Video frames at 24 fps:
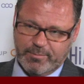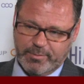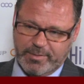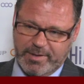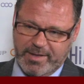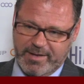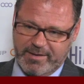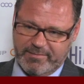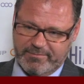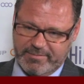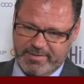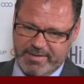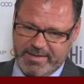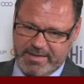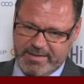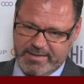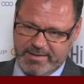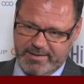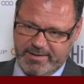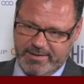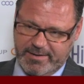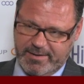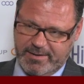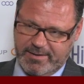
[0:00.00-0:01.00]
We have
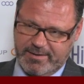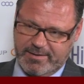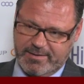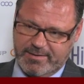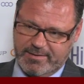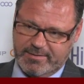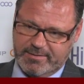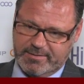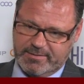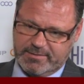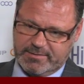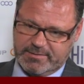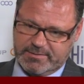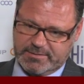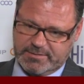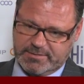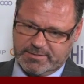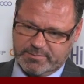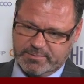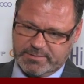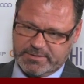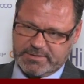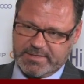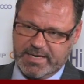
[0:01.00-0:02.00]
a
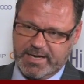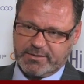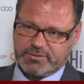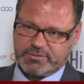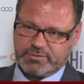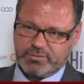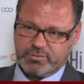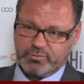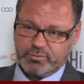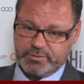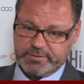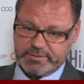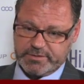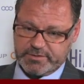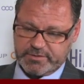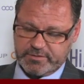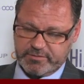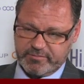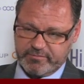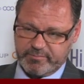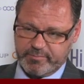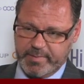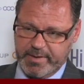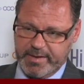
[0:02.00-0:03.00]
substantial
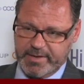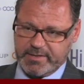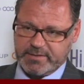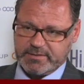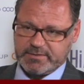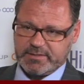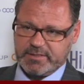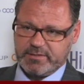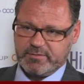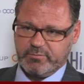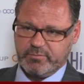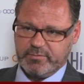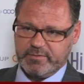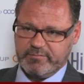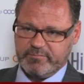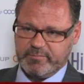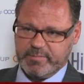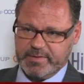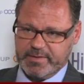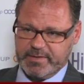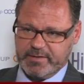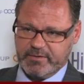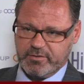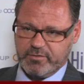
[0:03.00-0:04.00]
reserve base that
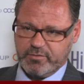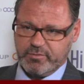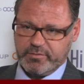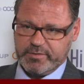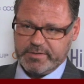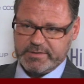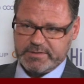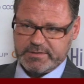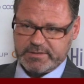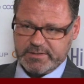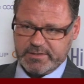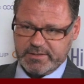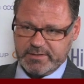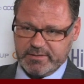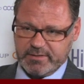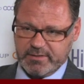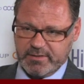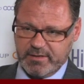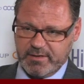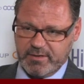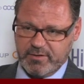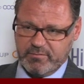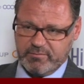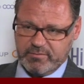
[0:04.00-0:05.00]
we've been
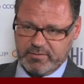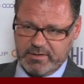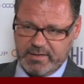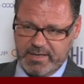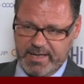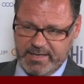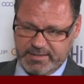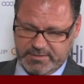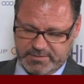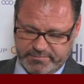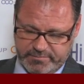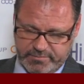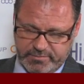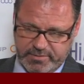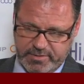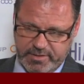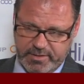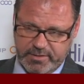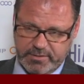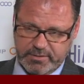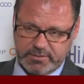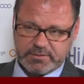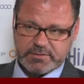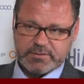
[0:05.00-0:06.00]
increasing over the last few
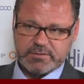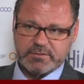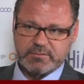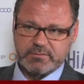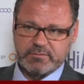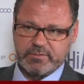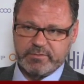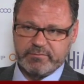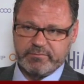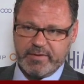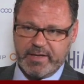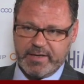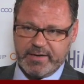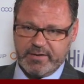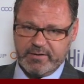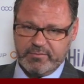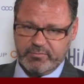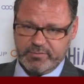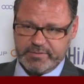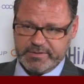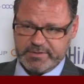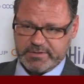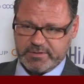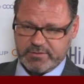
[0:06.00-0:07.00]
years. We've had
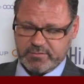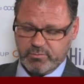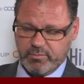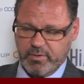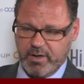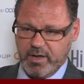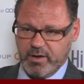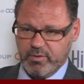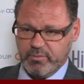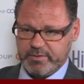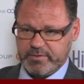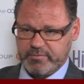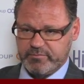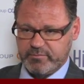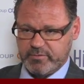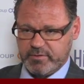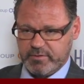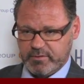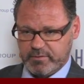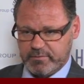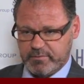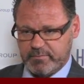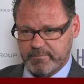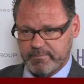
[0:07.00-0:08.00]
a recent well we
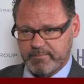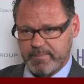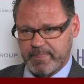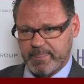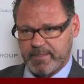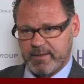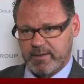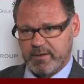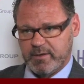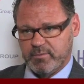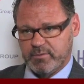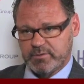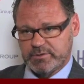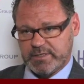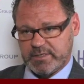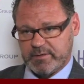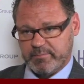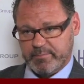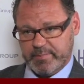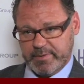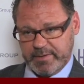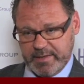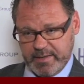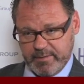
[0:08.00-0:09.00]
drilled, which had
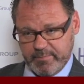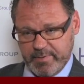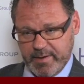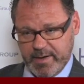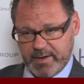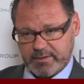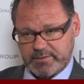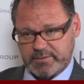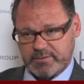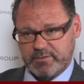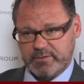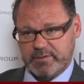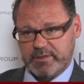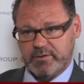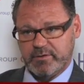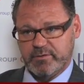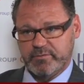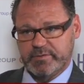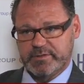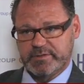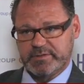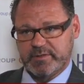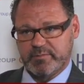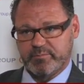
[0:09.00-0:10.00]
a big impact on
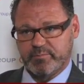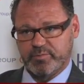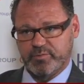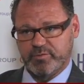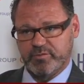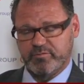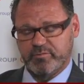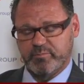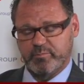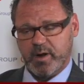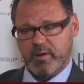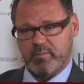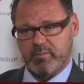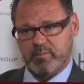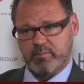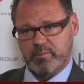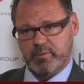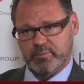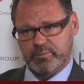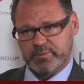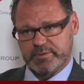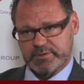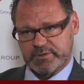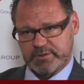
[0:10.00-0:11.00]
increasing proved
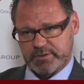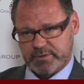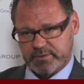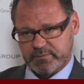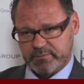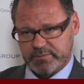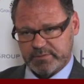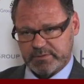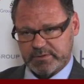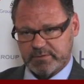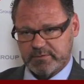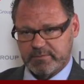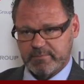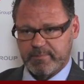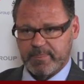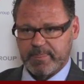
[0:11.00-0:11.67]
probable reserves.